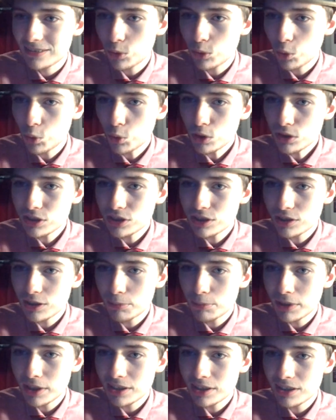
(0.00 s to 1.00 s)
What's your
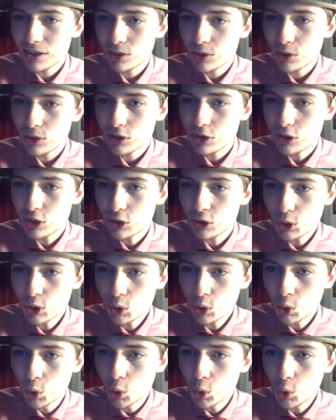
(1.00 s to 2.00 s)
opinion on
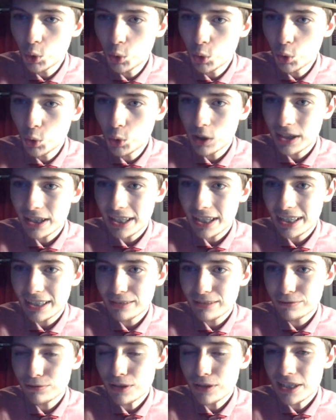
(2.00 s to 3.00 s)
Yoo-Hoo
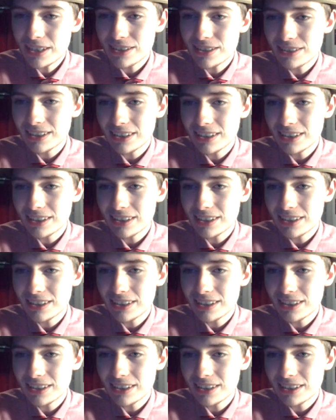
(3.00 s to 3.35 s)
and Friends?